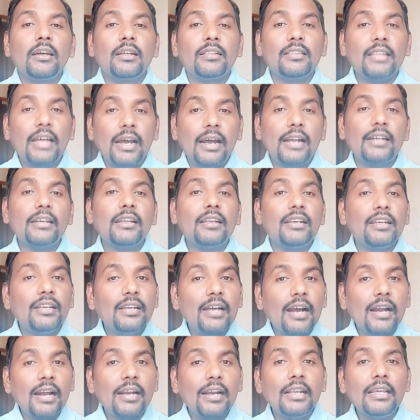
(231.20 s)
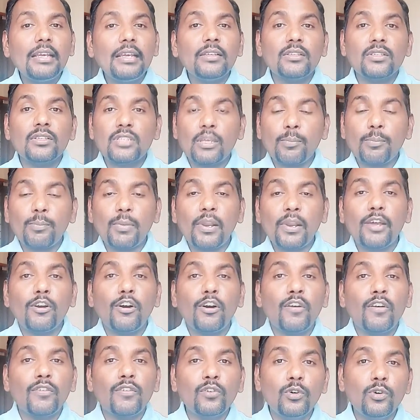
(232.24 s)
that regarding the supply
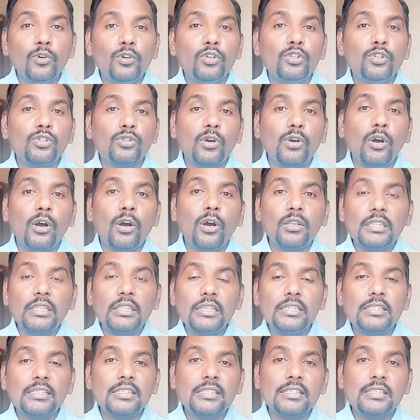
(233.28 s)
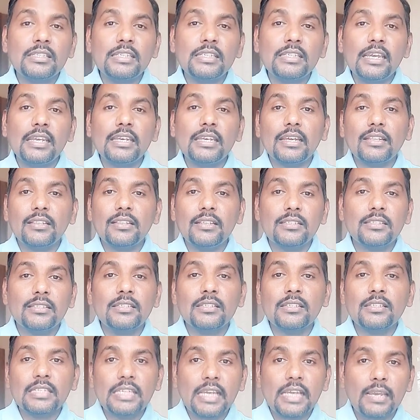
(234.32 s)
of goods on this date and
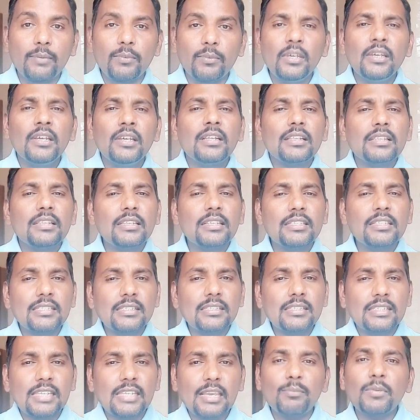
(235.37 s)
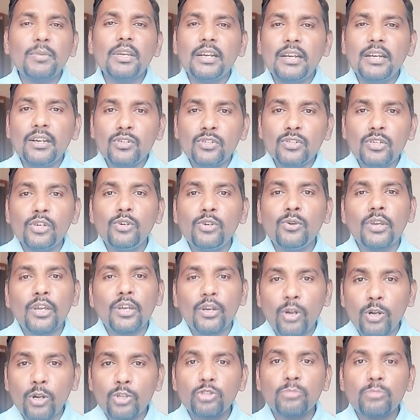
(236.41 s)
this time. The same credential you can
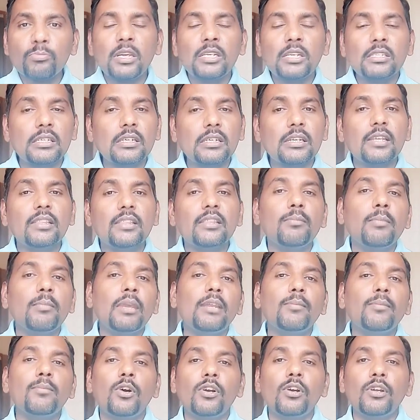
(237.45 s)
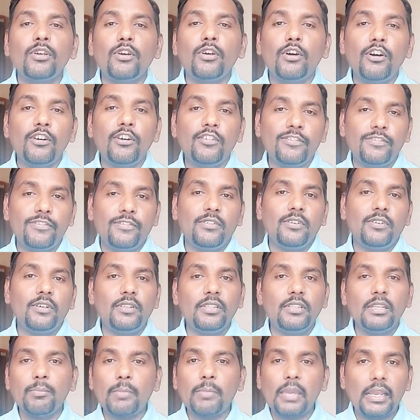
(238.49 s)
also mention in the main body of
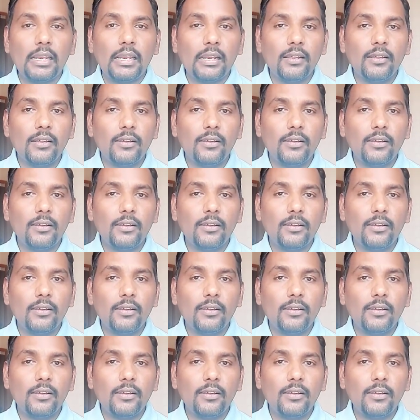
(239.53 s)
the mail.